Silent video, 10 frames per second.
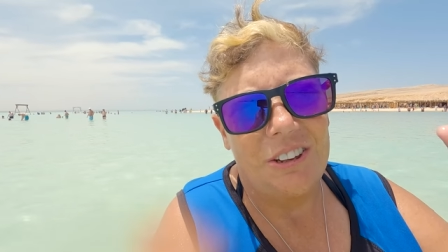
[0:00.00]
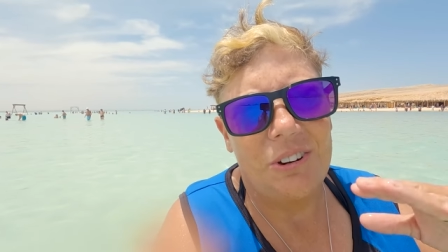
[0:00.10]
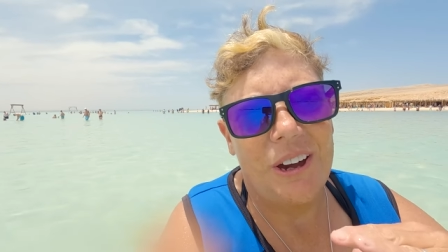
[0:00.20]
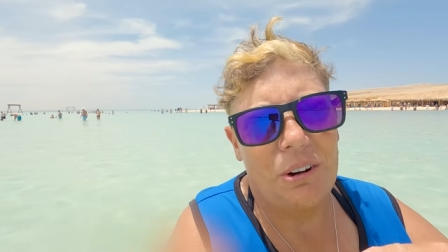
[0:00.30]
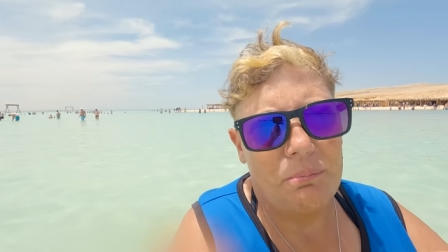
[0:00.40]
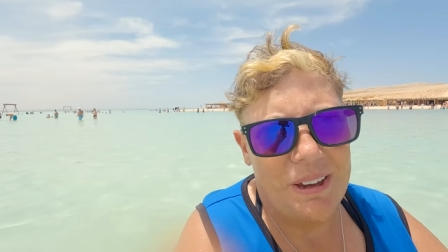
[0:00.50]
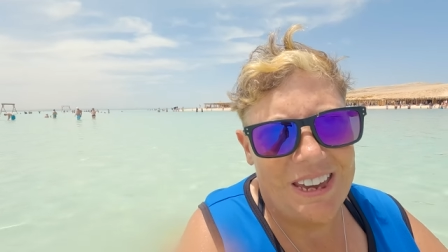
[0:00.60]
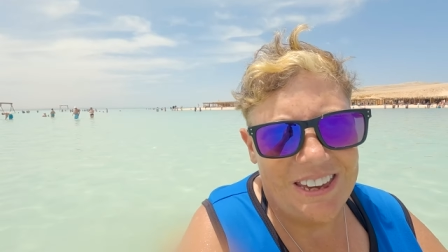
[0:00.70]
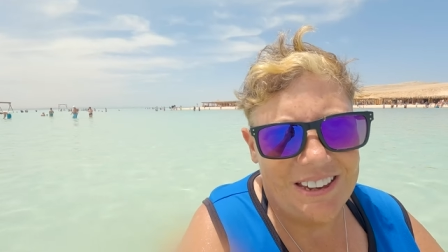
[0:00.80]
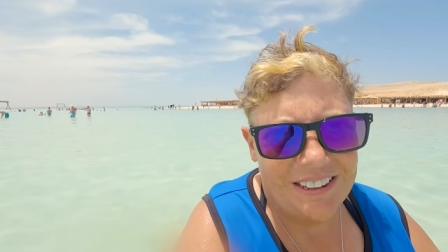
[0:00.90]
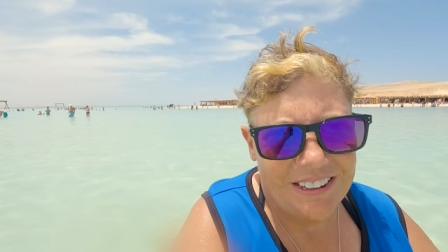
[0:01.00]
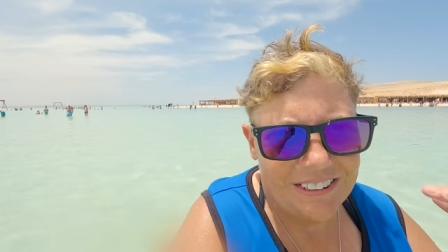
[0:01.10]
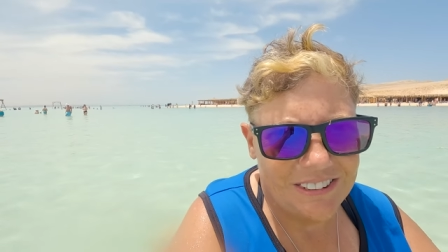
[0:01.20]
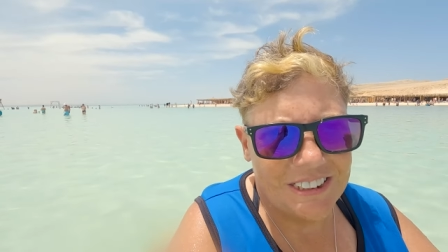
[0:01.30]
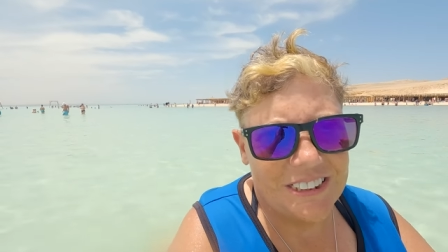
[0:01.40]
You help me
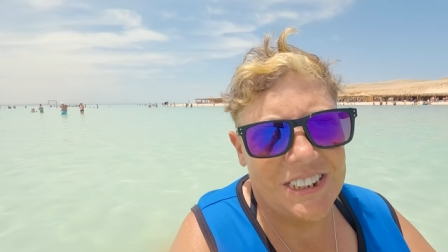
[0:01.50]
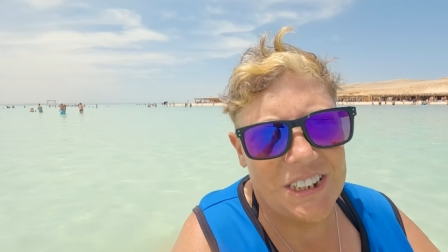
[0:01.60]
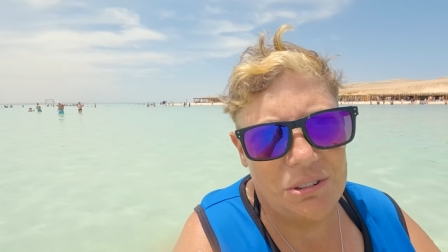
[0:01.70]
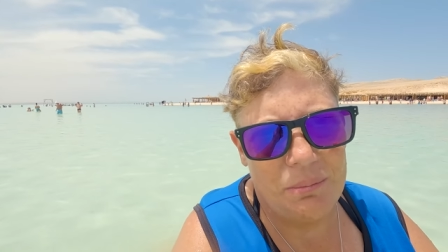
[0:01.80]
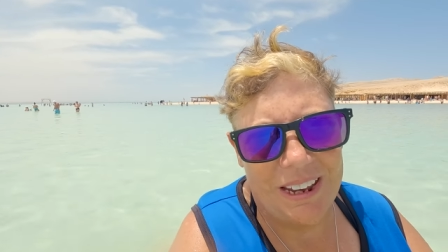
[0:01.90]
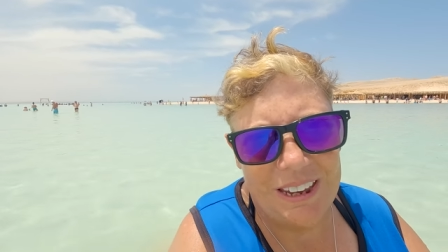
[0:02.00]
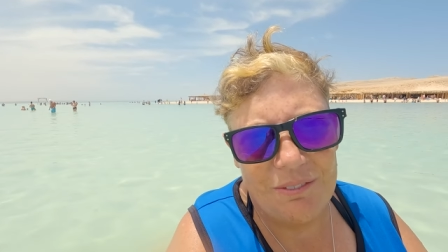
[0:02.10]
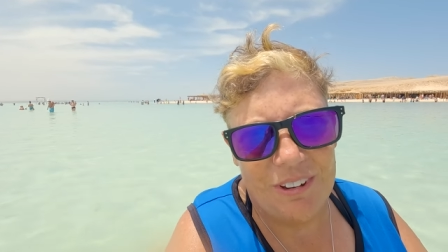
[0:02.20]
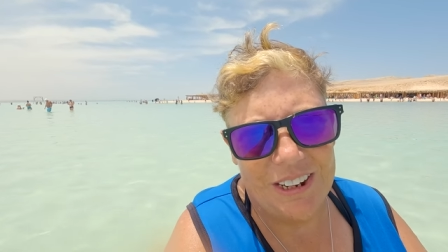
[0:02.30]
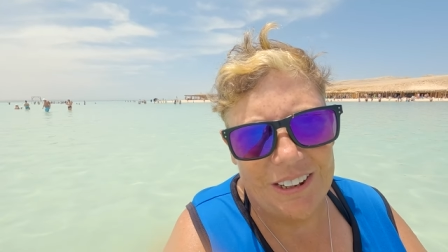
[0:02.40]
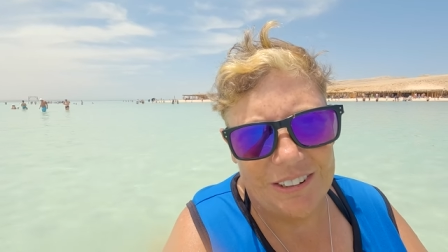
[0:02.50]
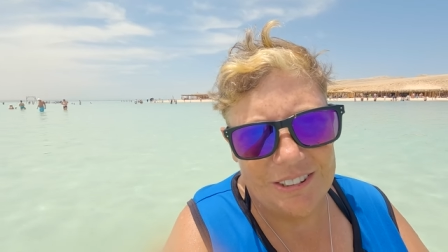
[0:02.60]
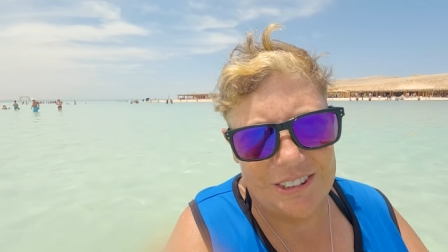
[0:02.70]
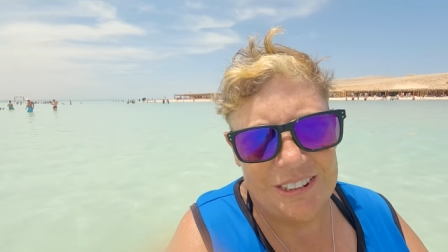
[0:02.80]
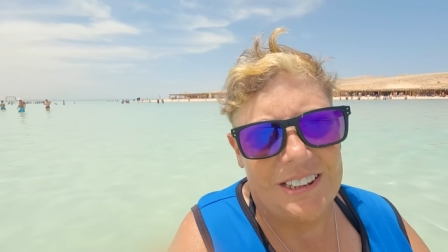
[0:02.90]
to continue making
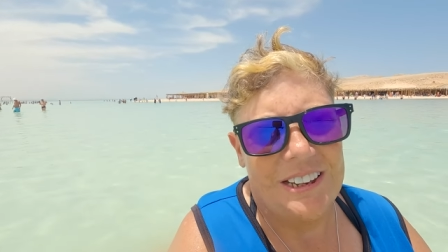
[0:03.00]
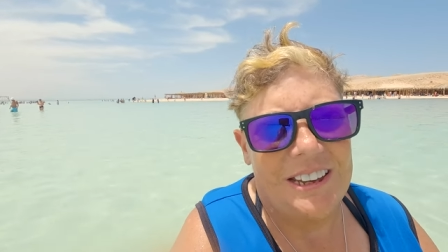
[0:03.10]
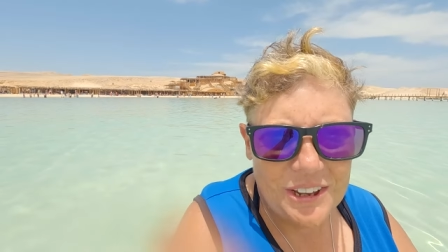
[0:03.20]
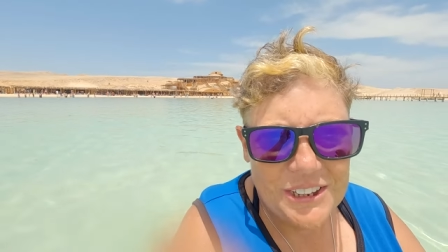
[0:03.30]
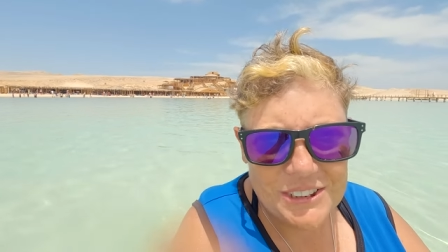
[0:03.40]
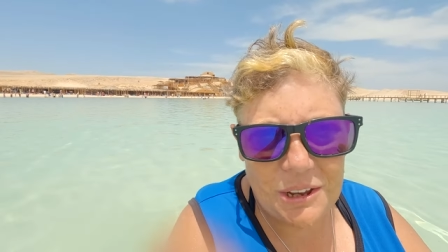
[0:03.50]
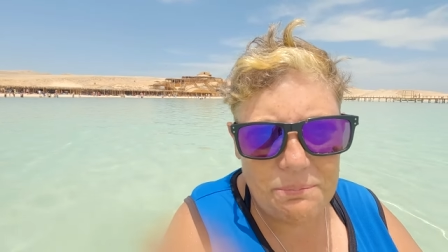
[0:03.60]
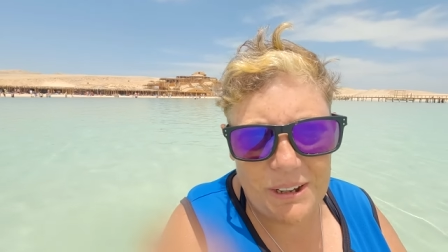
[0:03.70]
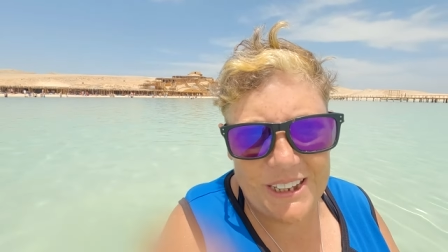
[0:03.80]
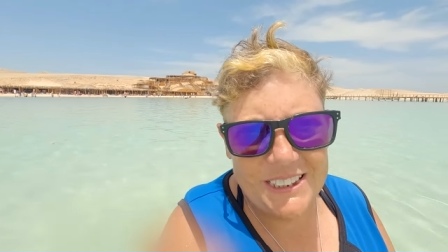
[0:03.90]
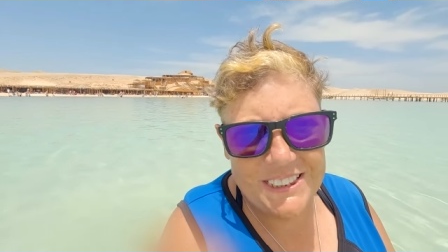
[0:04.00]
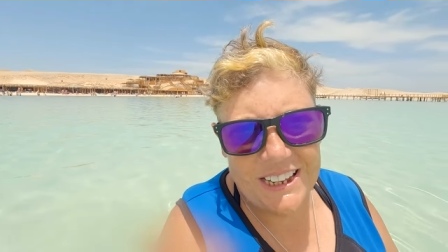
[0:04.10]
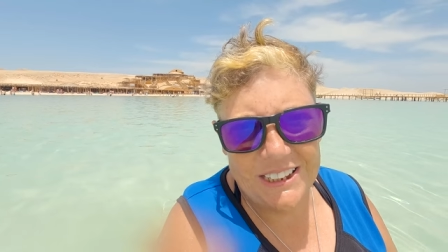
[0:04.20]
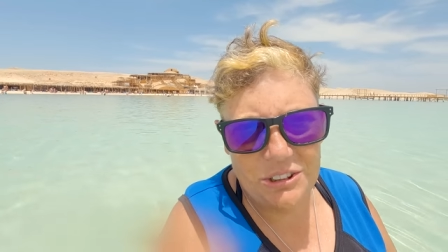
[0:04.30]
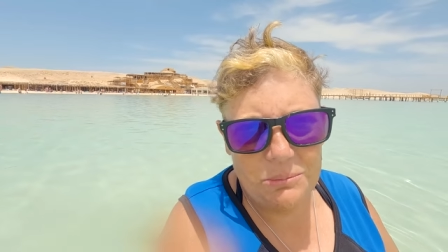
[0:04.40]
videos, so please
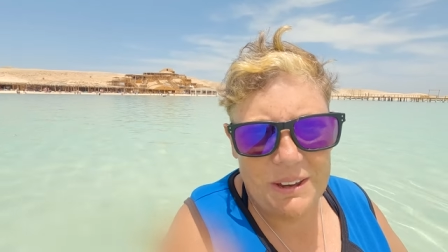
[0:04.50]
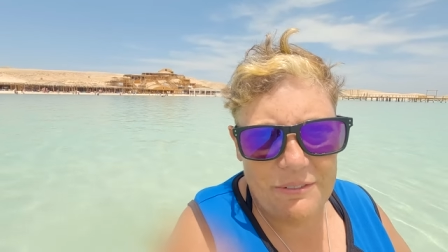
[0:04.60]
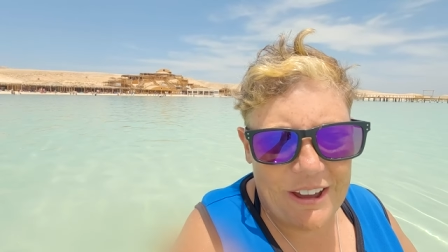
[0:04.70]
uh, do me a